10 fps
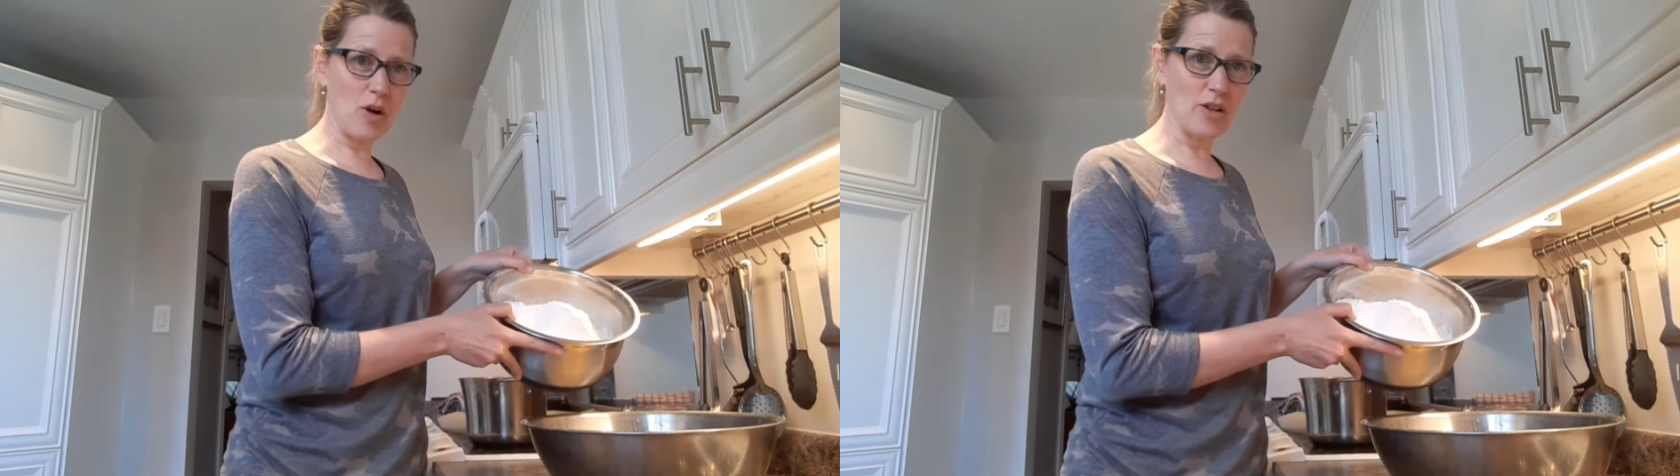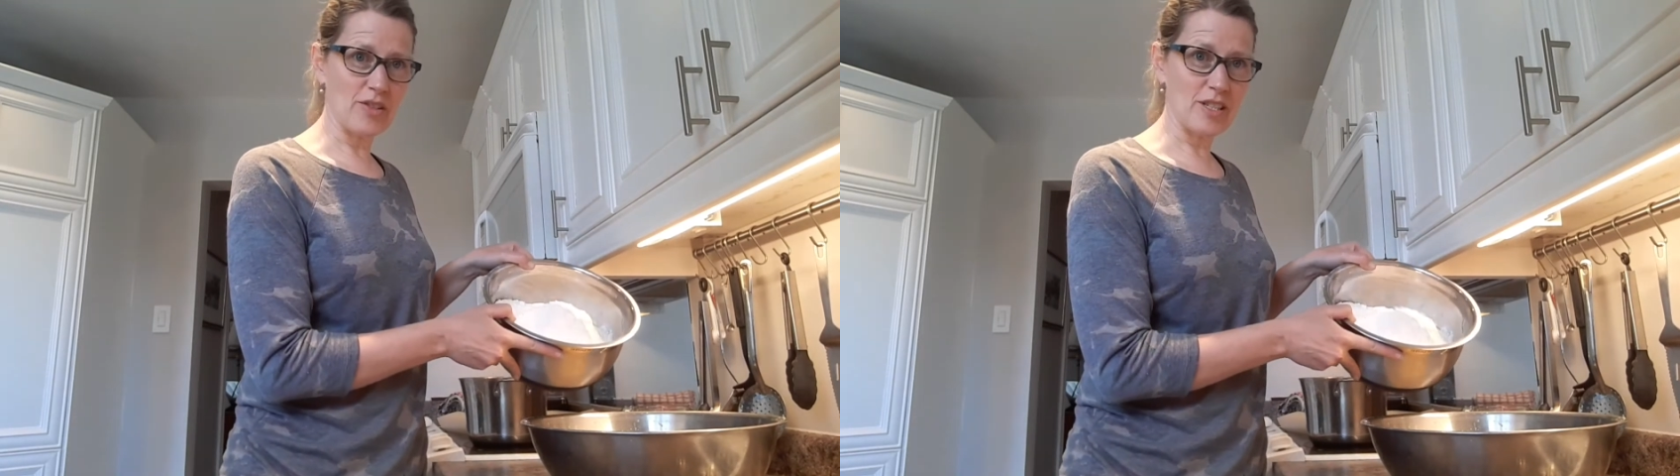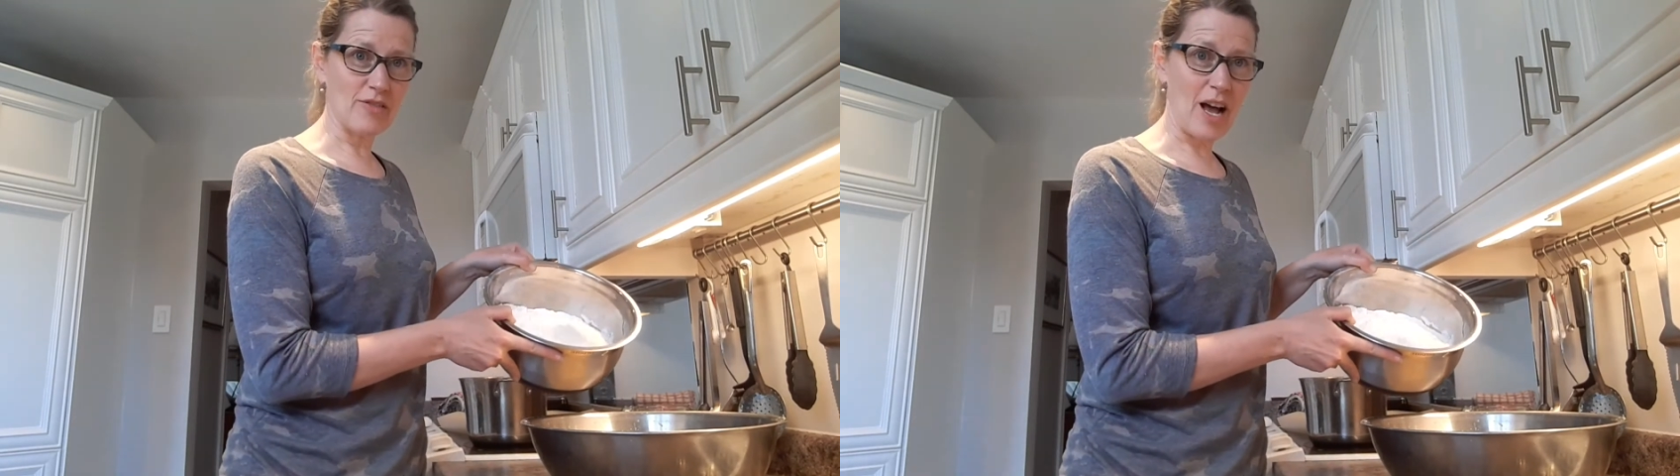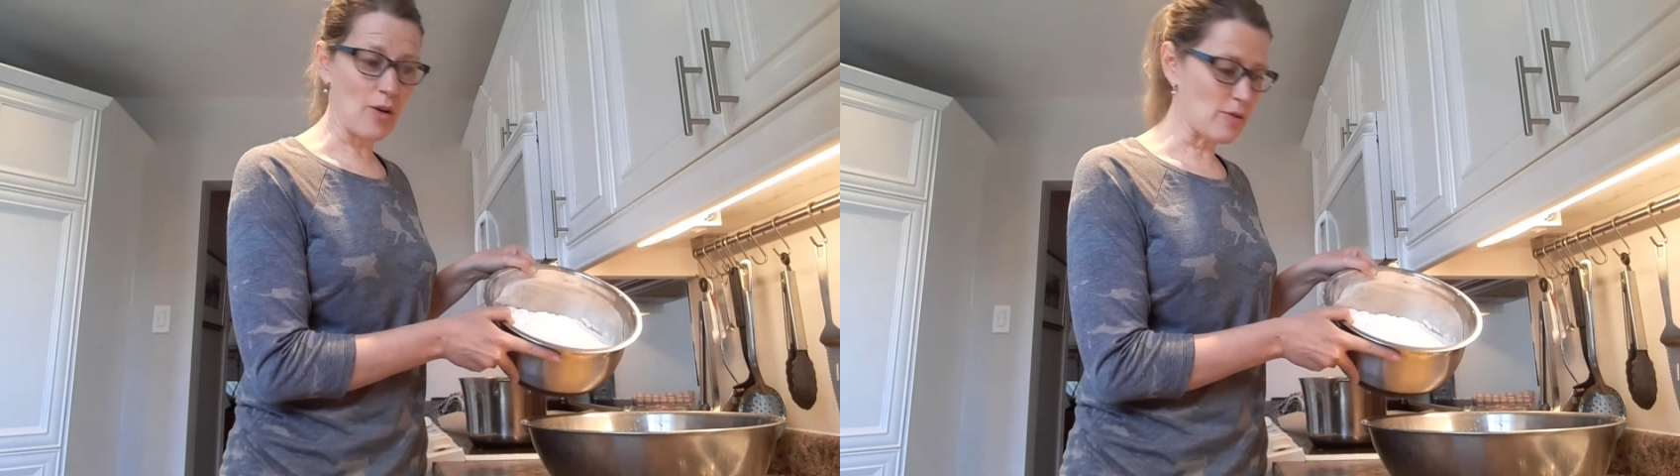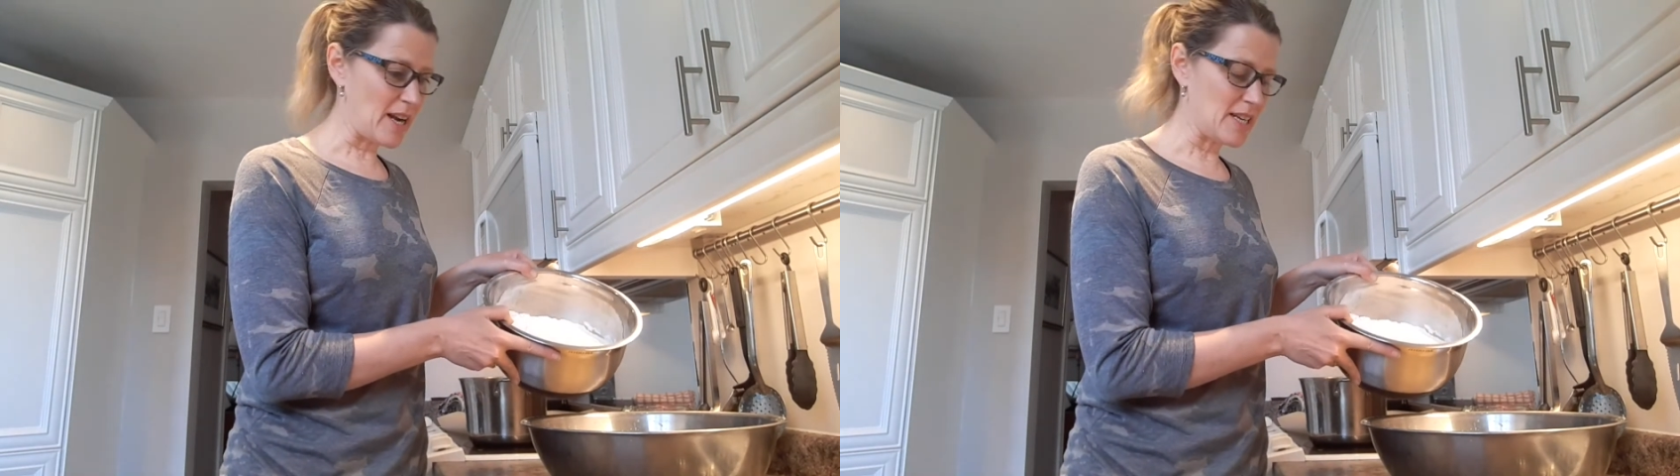all this
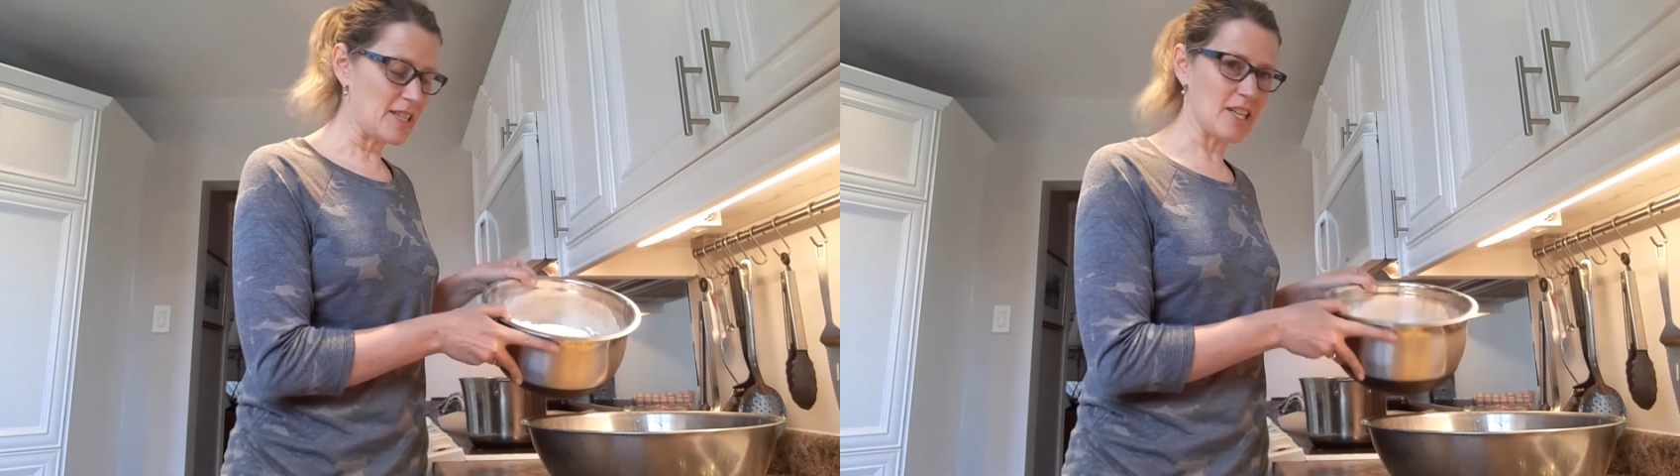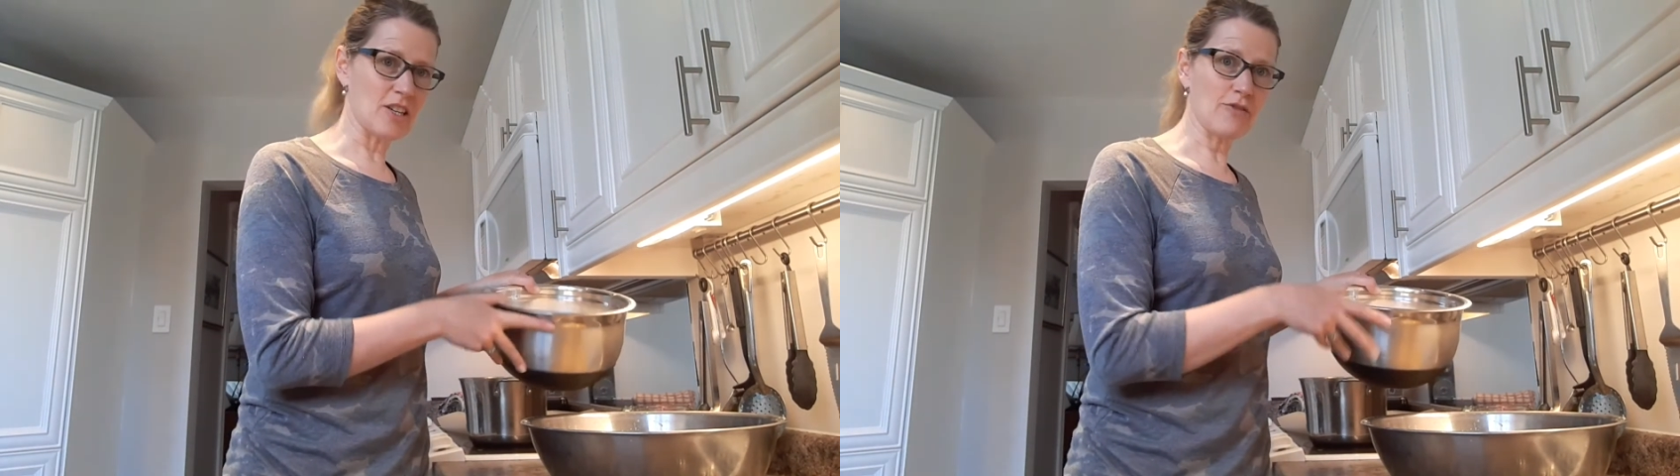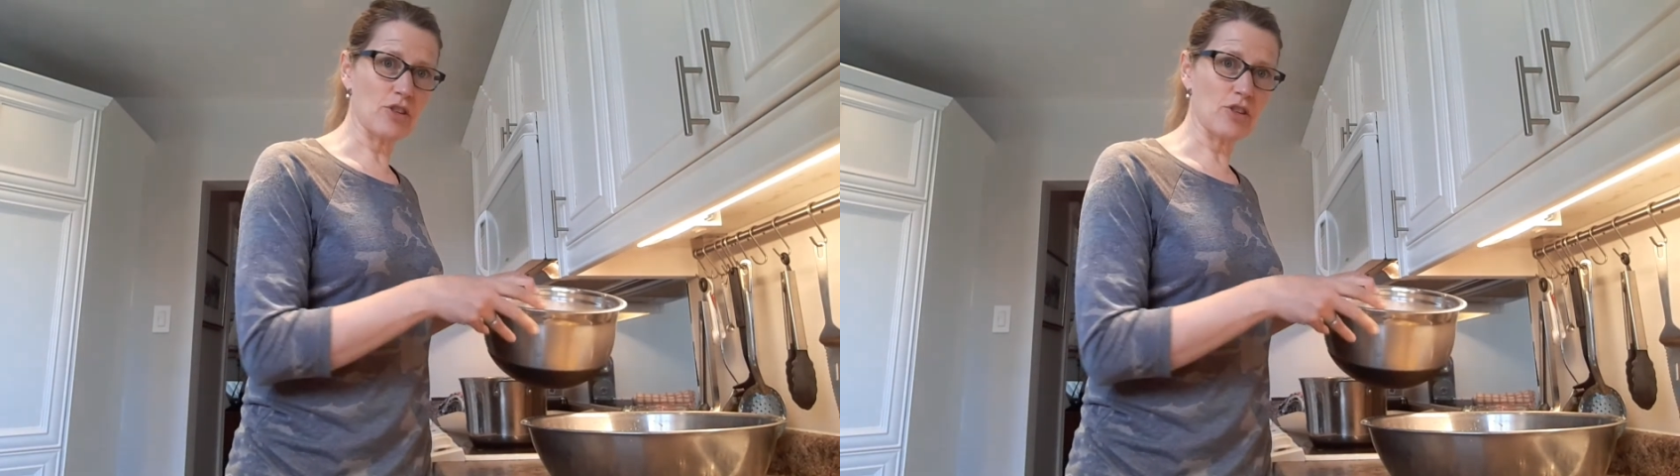flour right into here,